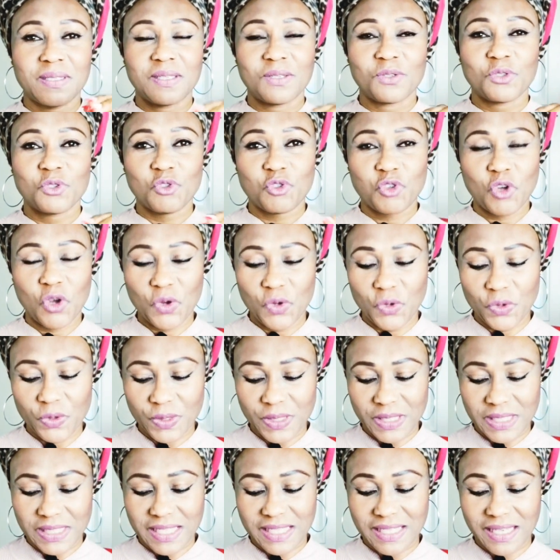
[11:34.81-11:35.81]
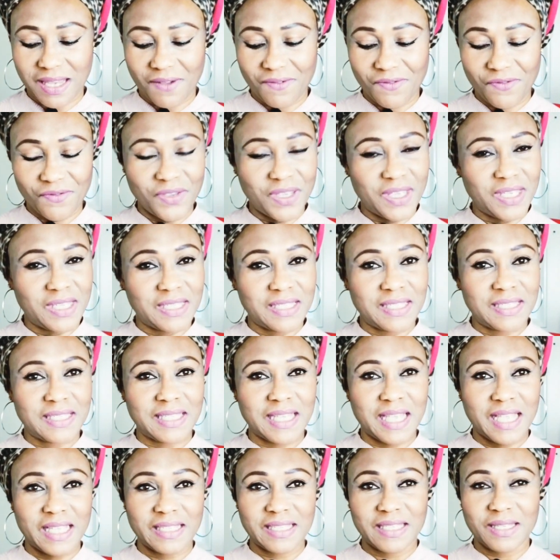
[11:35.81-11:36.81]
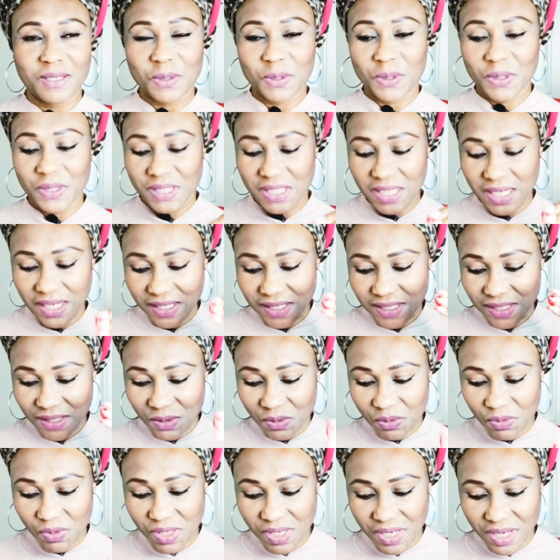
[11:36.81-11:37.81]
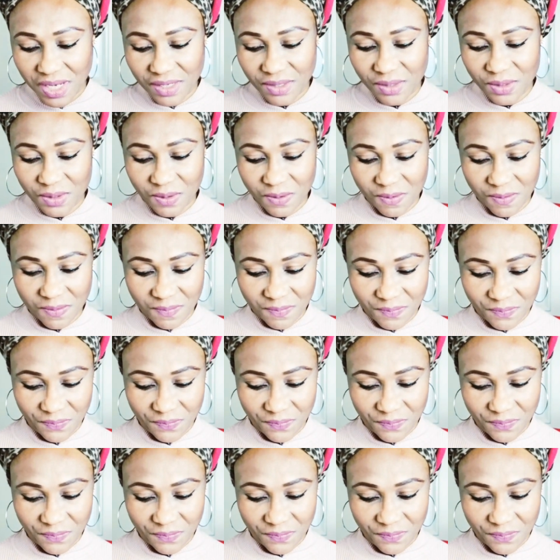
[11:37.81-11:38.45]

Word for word: the struggles that I faced as a content creator.